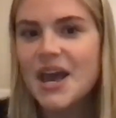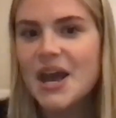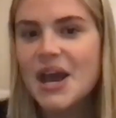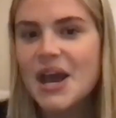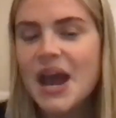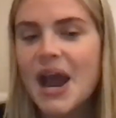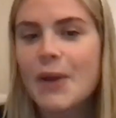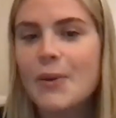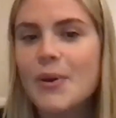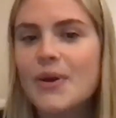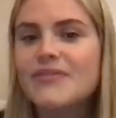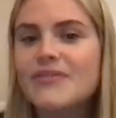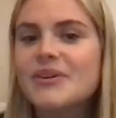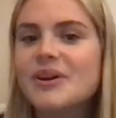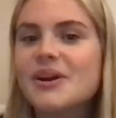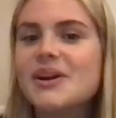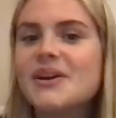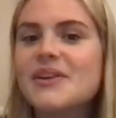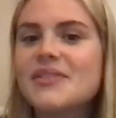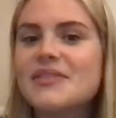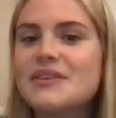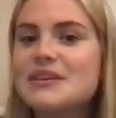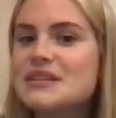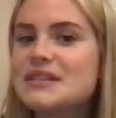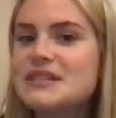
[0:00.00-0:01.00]

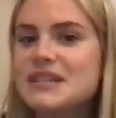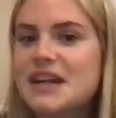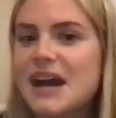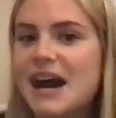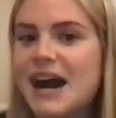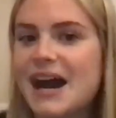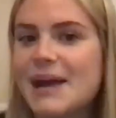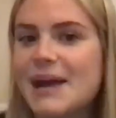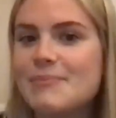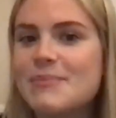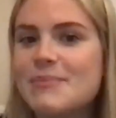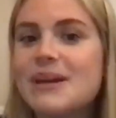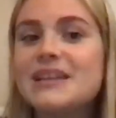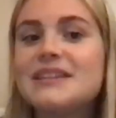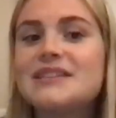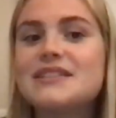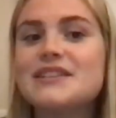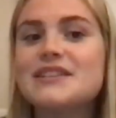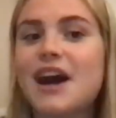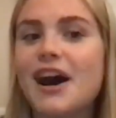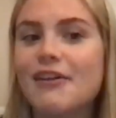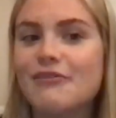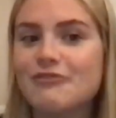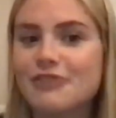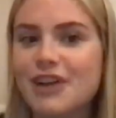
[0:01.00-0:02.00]
However, this time it's
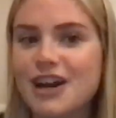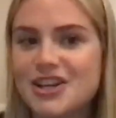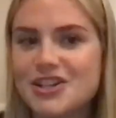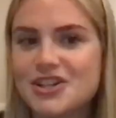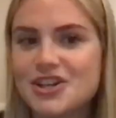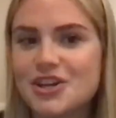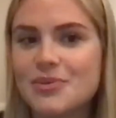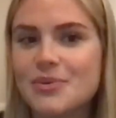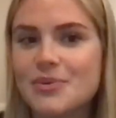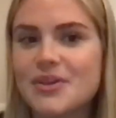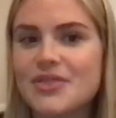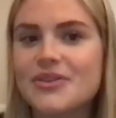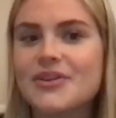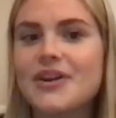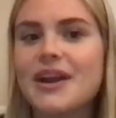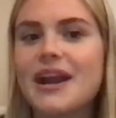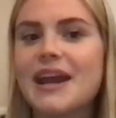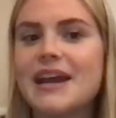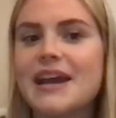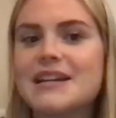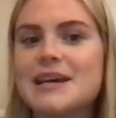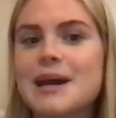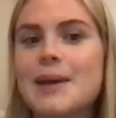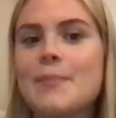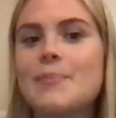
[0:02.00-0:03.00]
not Russia with their
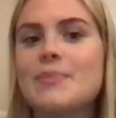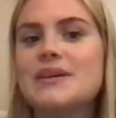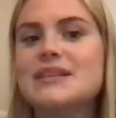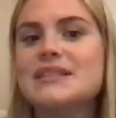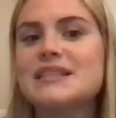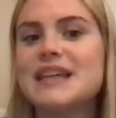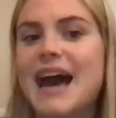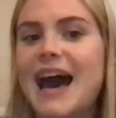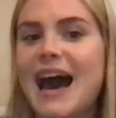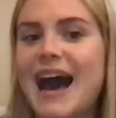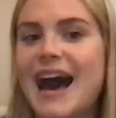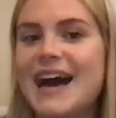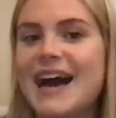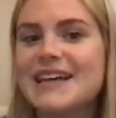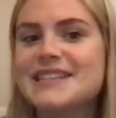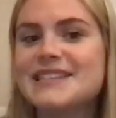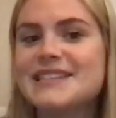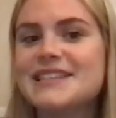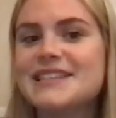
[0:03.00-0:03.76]
hand up his ass.